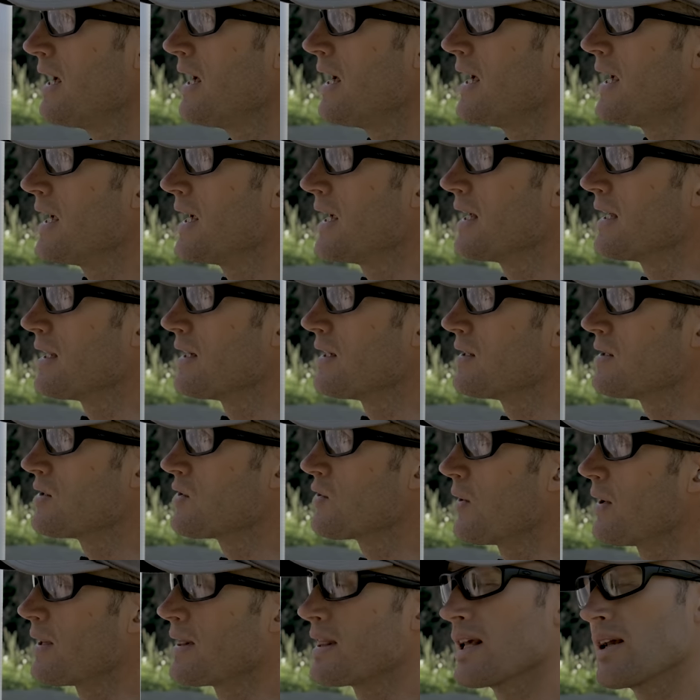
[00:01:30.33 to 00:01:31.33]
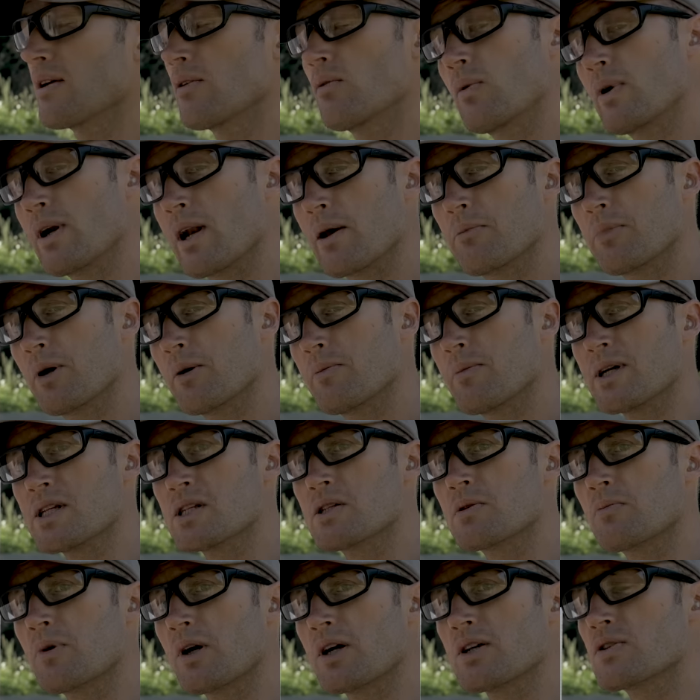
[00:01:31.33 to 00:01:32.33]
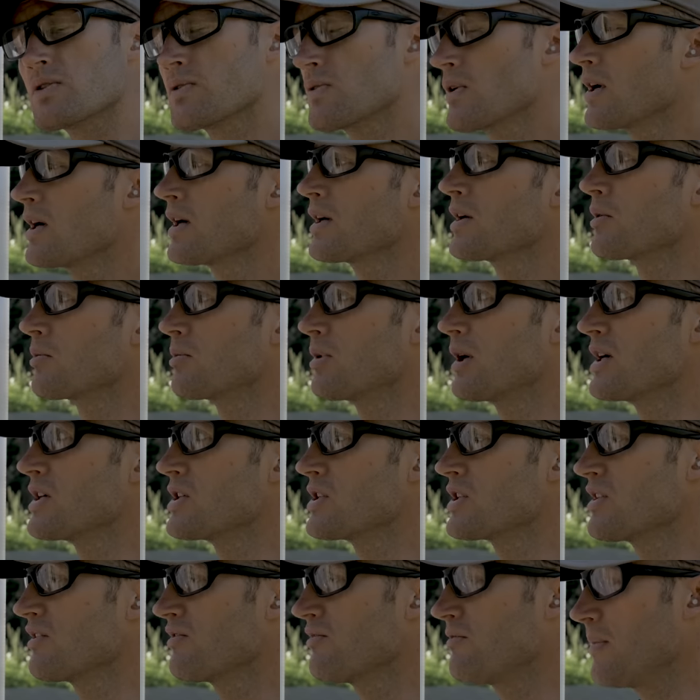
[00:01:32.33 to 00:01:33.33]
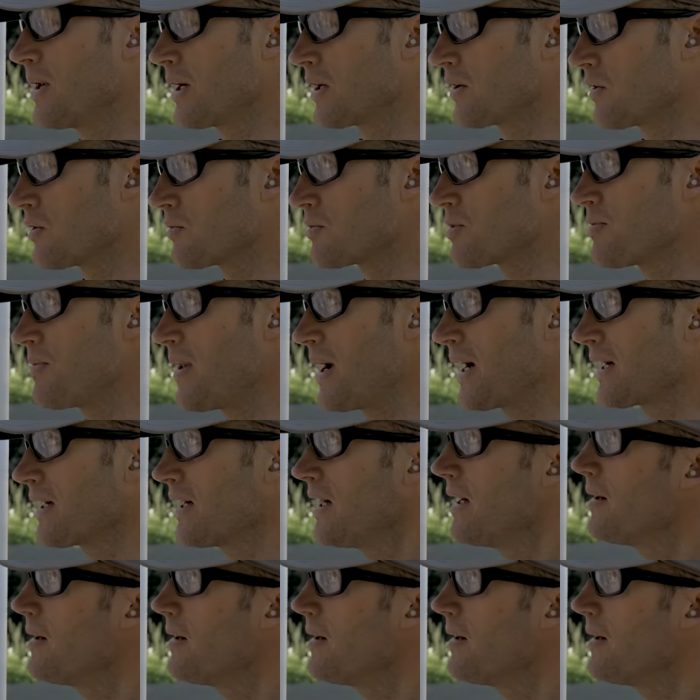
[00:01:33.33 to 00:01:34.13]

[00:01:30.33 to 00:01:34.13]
And so I think when I put my suppressor on, it'll probably shift my groups back